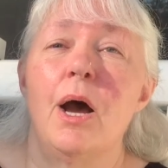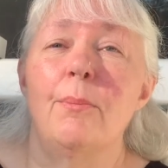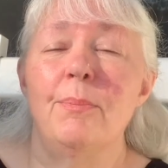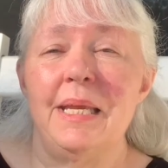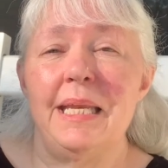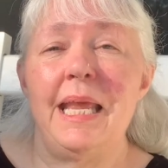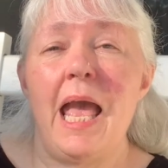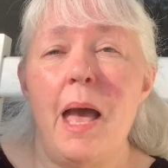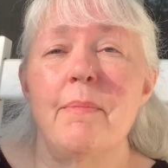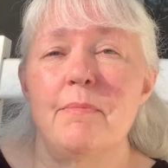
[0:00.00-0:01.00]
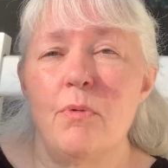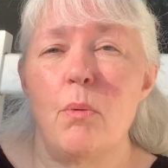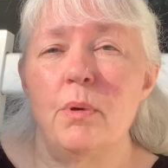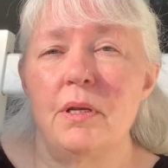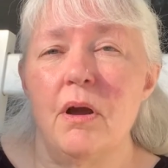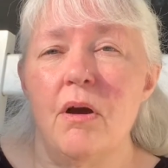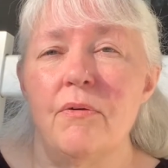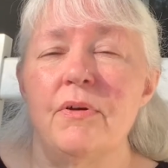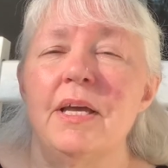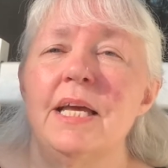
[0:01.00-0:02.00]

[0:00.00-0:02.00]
A mini habit moment of